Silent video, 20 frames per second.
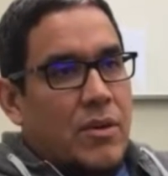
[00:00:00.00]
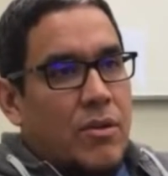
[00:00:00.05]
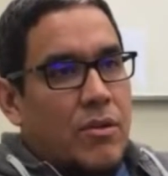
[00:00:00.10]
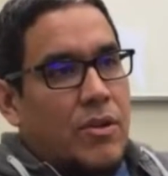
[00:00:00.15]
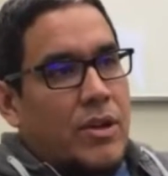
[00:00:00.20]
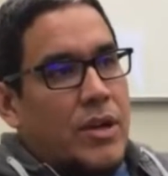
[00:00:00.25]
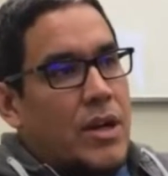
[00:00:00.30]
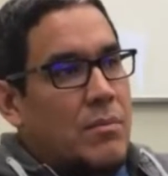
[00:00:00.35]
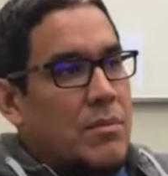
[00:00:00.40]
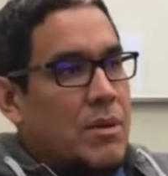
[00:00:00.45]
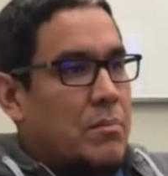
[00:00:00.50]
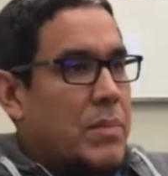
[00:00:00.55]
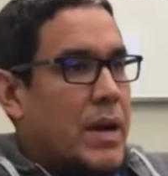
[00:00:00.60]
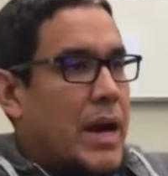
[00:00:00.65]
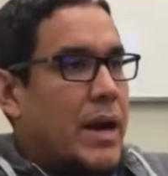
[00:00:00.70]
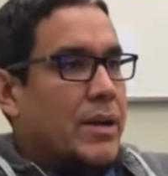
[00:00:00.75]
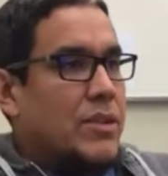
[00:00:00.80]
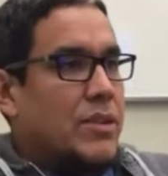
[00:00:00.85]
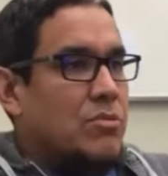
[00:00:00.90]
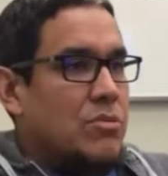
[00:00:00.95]
or coming
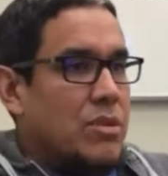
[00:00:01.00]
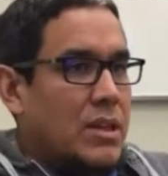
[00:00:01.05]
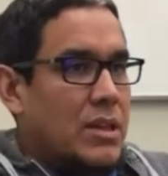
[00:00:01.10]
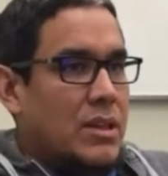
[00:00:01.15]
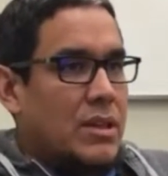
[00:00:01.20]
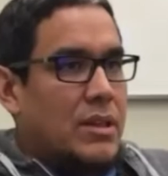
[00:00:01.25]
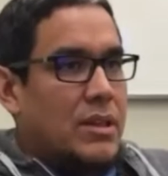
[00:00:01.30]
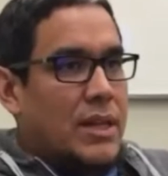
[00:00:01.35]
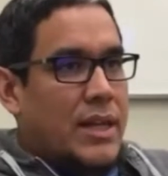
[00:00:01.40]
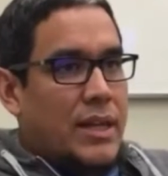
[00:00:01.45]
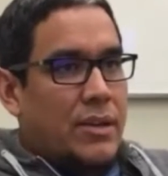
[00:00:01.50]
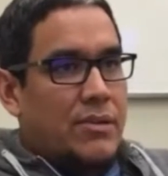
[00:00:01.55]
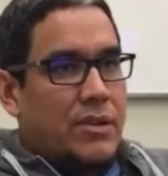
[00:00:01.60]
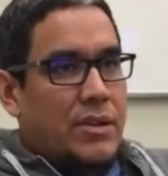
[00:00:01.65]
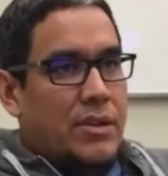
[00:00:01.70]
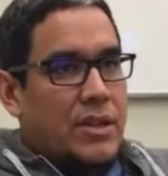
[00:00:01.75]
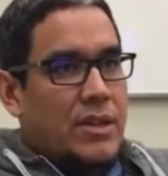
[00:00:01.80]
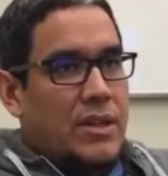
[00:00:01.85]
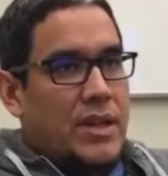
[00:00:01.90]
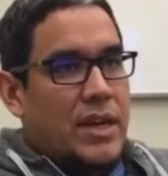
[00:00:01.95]
back to it later in
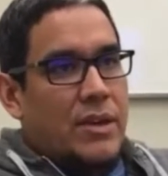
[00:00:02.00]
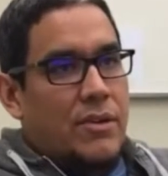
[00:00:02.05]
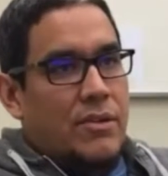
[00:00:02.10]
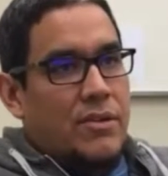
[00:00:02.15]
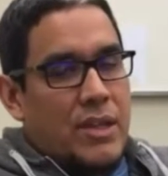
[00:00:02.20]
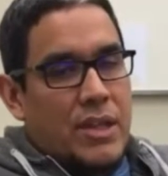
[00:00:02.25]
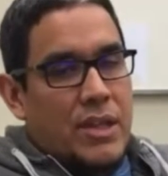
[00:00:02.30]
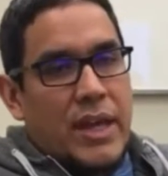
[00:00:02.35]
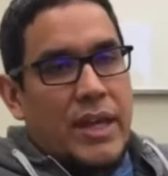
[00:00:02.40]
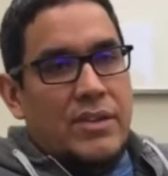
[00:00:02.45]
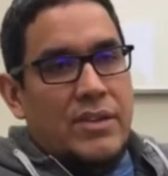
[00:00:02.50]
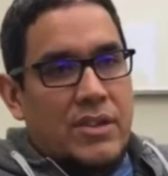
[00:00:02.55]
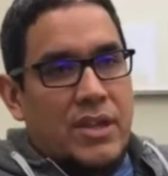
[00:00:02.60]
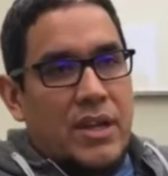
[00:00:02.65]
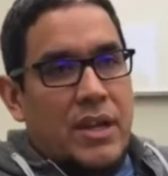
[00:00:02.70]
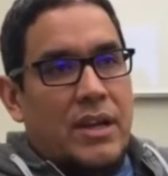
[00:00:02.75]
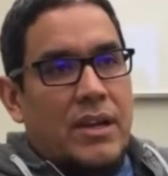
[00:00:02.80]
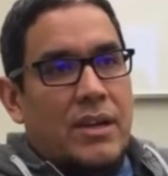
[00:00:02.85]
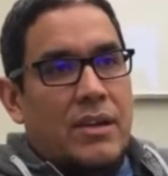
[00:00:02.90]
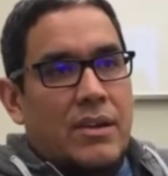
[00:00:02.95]
the day or the next
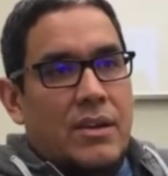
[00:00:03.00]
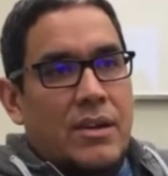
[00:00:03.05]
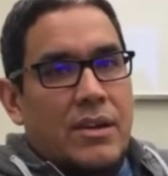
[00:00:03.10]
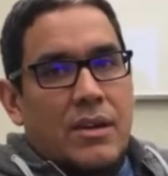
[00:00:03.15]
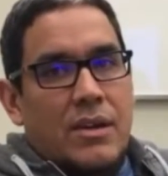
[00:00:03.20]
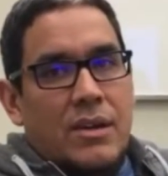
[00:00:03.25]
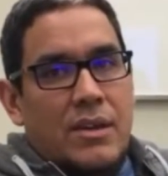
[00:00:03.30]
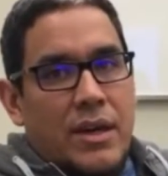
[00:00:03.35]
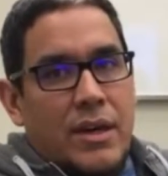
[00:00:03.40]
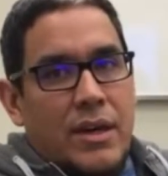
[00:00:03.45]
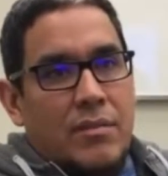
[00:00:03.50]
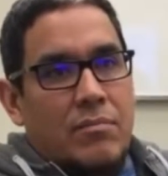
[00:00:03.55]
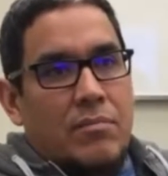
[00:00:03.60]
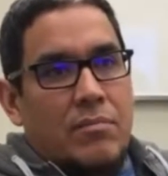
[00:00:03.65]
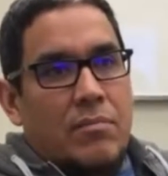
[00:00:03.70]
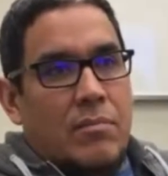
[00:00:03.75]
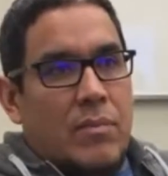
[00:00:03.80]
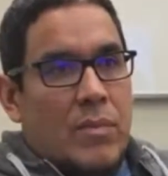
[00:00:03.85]
day. That